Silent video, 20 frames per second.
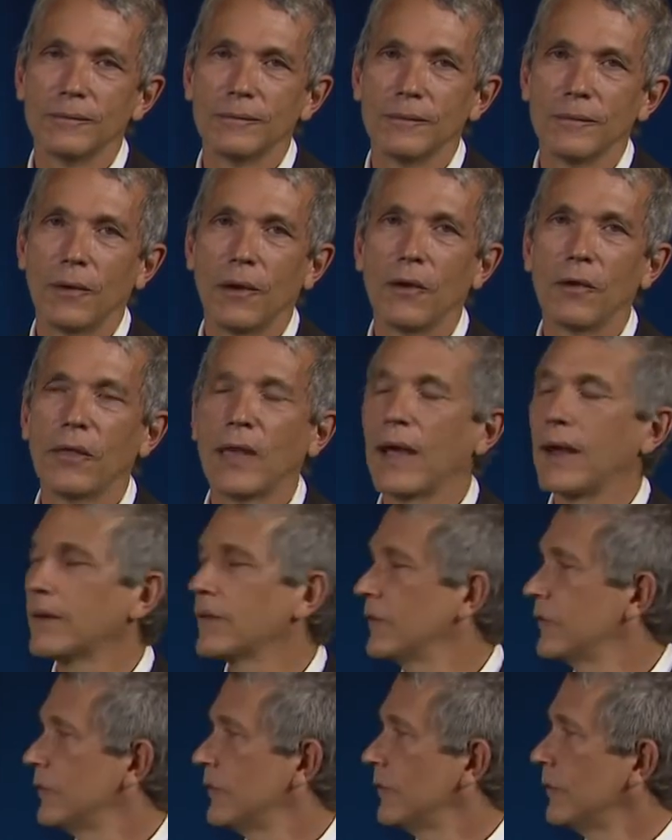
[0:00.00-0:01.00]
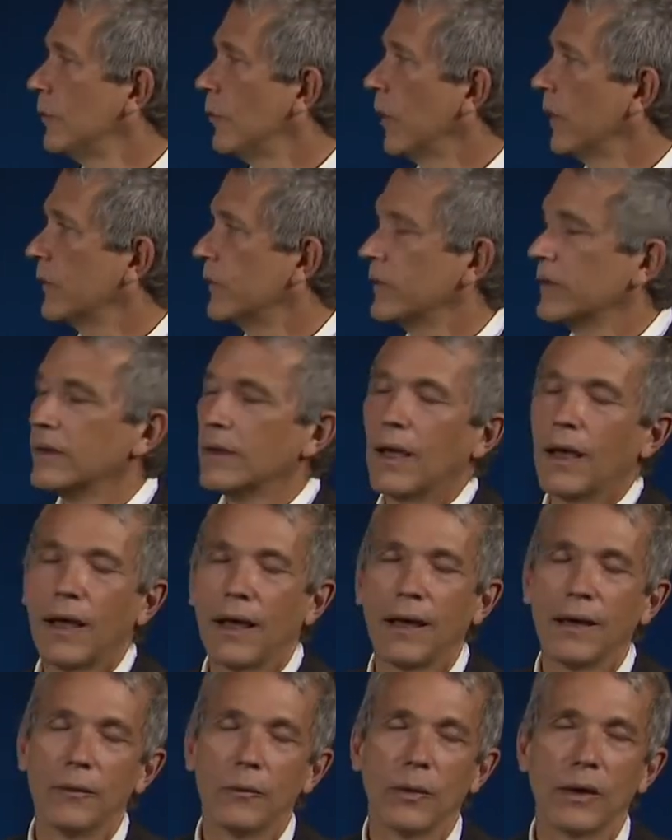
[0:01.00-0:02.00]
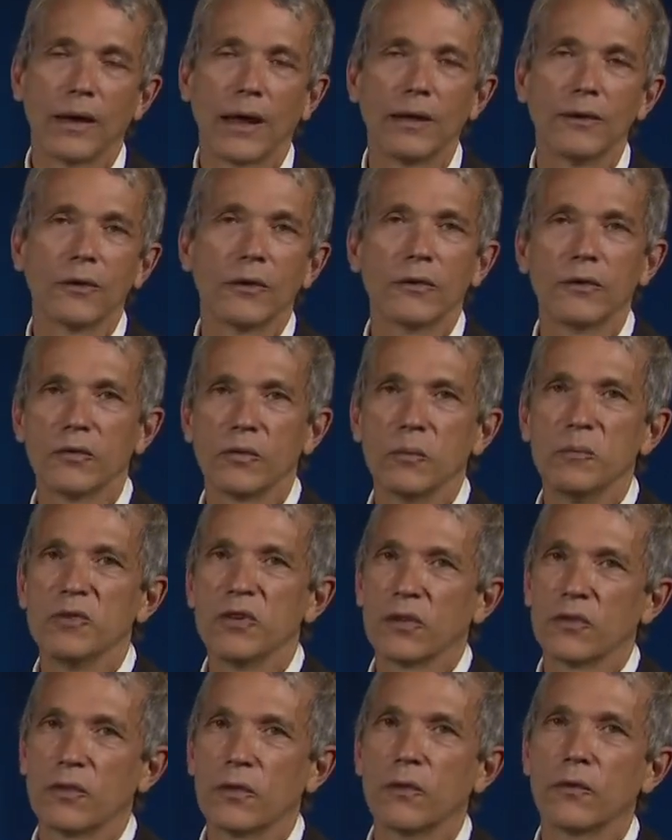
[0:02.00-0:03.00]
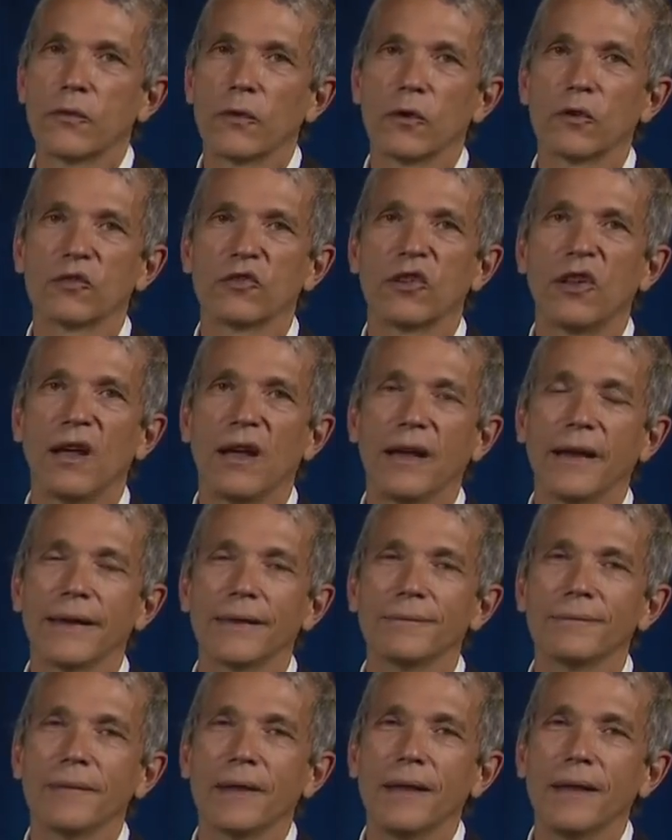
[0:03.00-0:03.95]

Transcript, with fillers: All that's what's what I learned from just the first line.